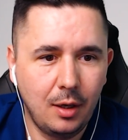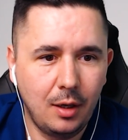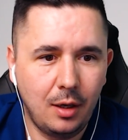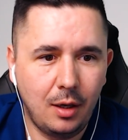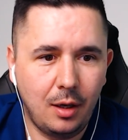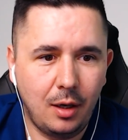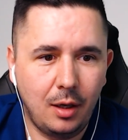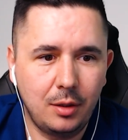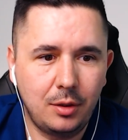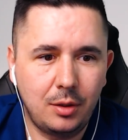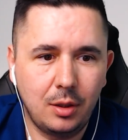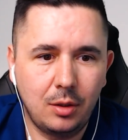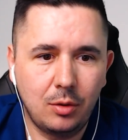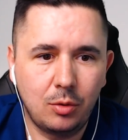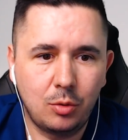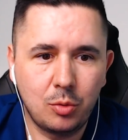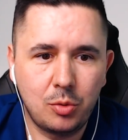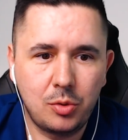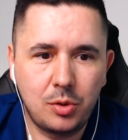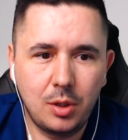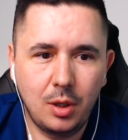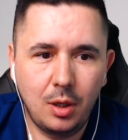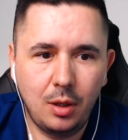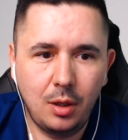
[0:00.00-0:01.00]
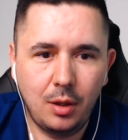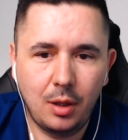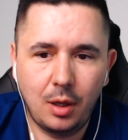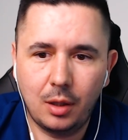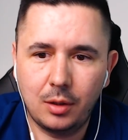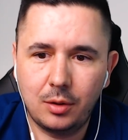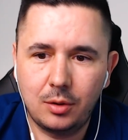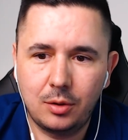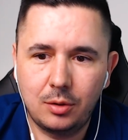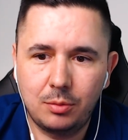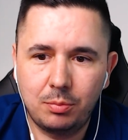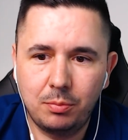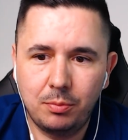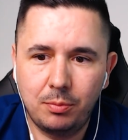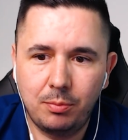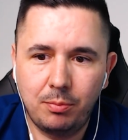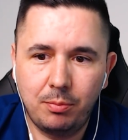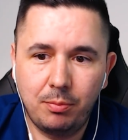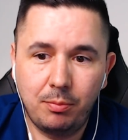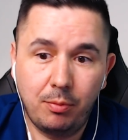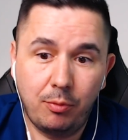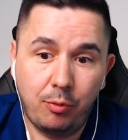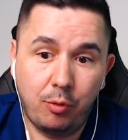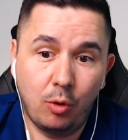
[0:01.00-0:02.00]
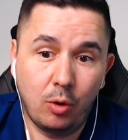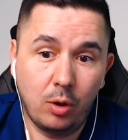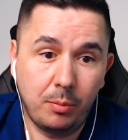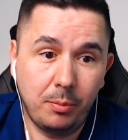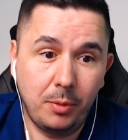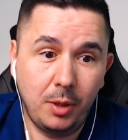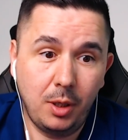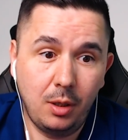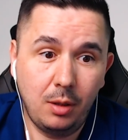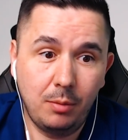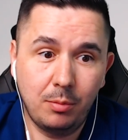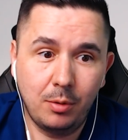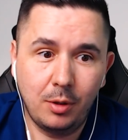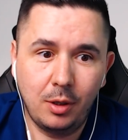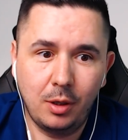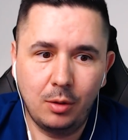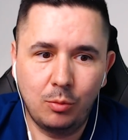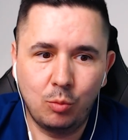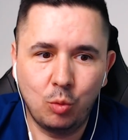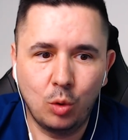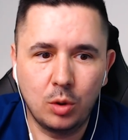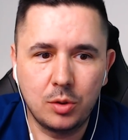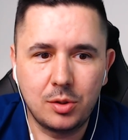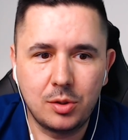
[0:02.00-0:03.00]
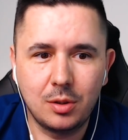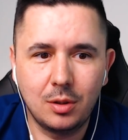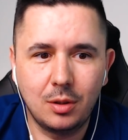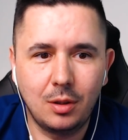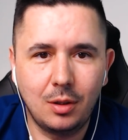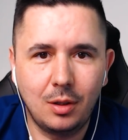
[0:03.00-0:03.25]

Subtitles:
I tend to say that for me, it was